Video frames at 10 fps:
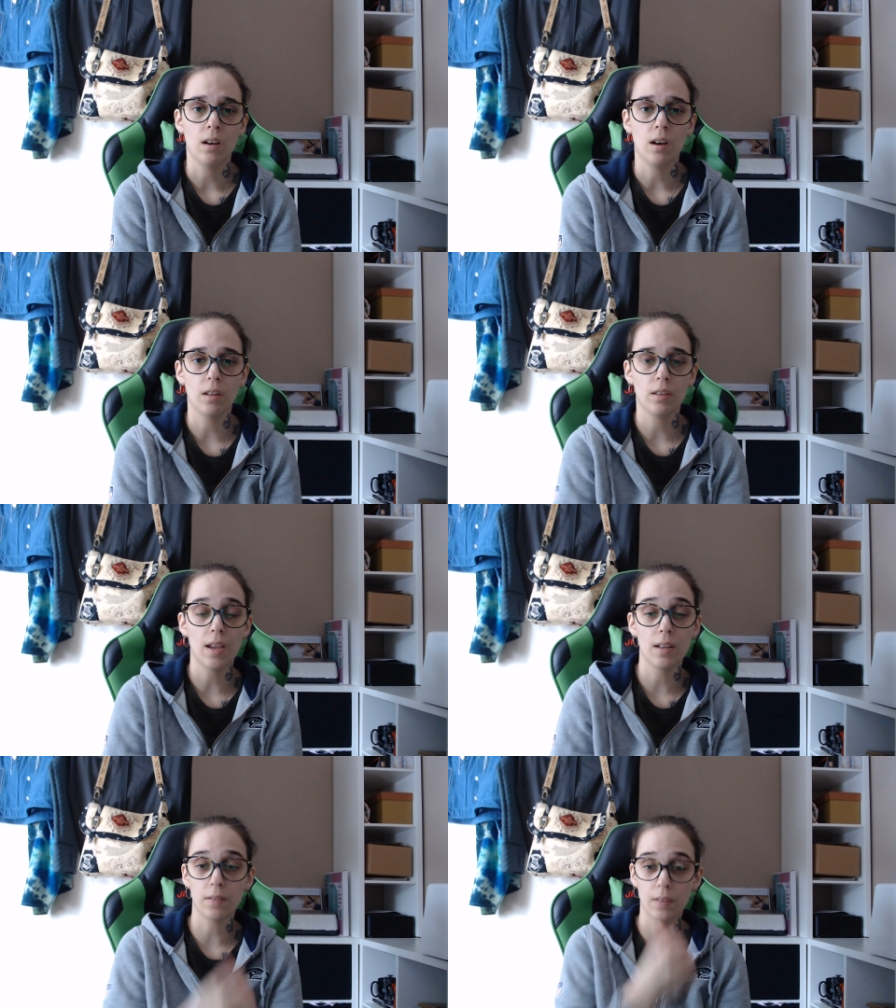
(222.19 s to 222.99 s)
at the
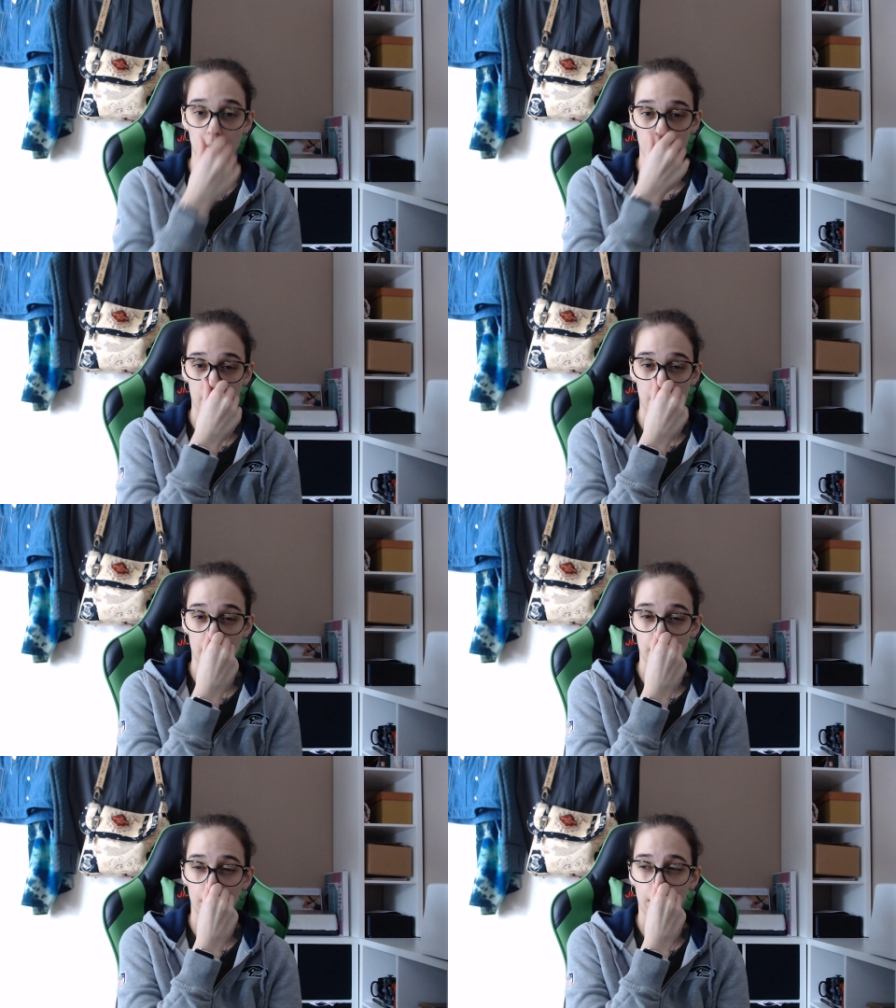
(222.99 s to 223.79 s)
end of each week
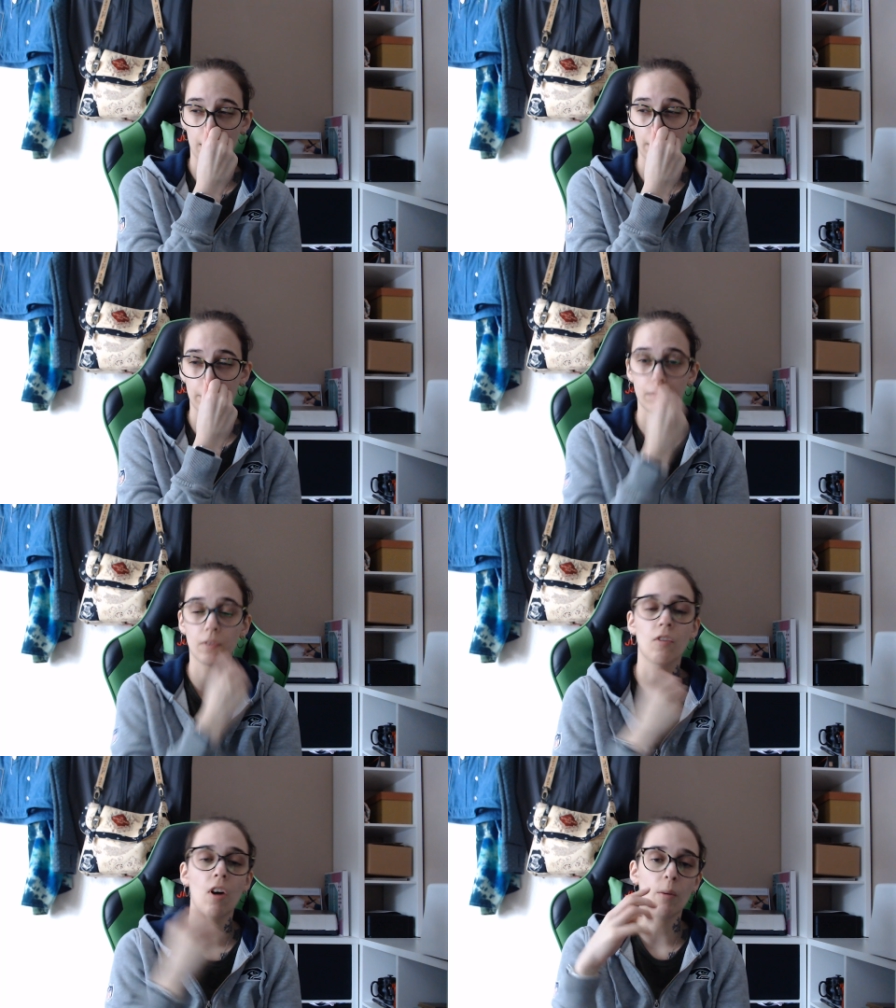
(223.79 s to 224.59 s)
I'm
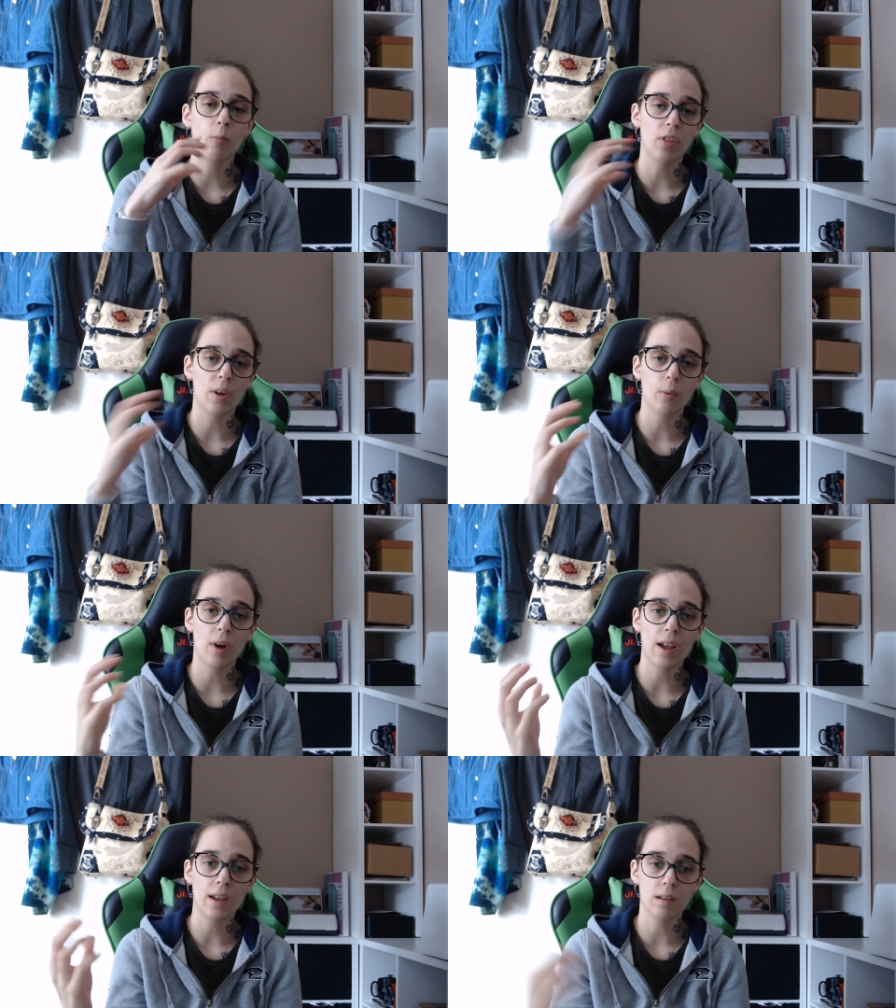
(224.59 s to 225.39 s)
writing what they
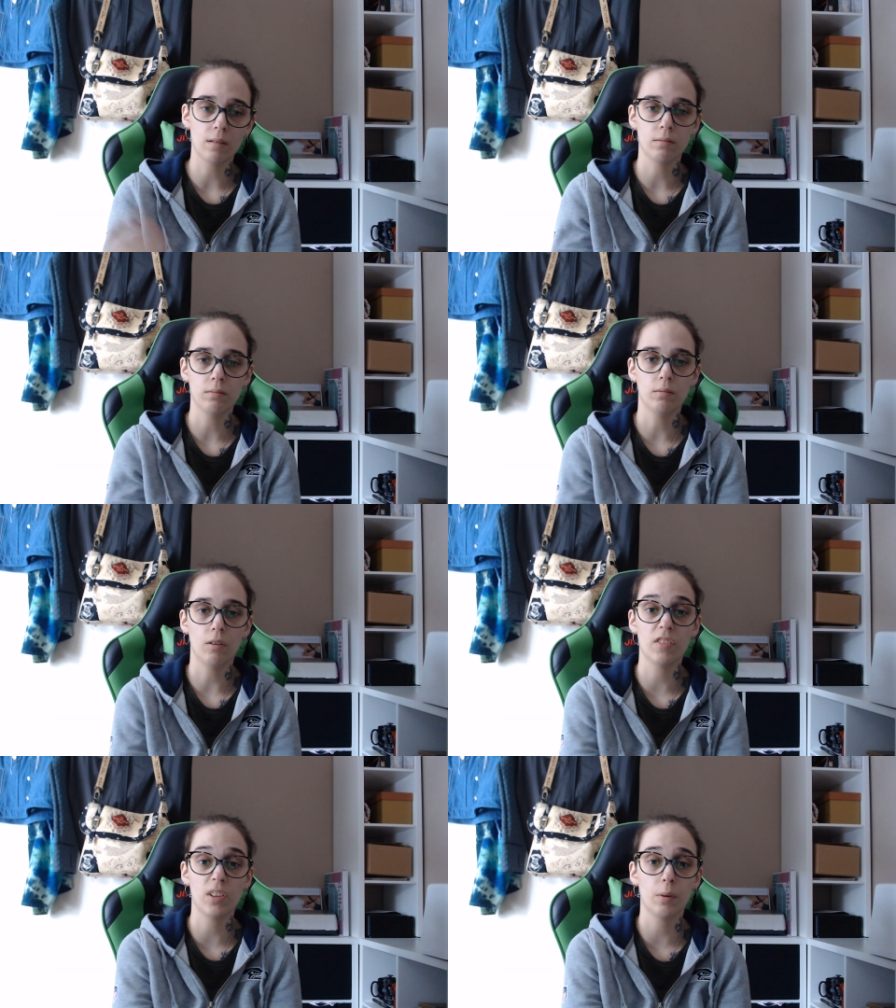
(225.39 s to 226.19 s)
weigh,
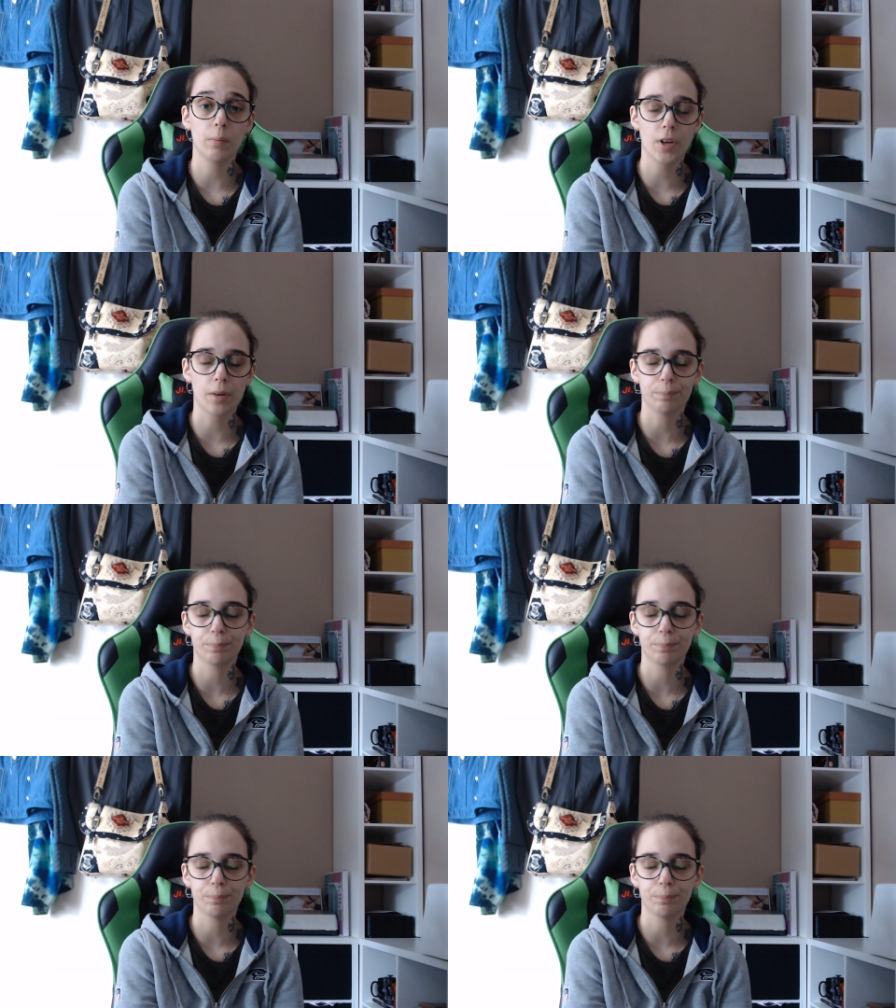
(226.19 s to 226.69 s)
obviously when I'm done.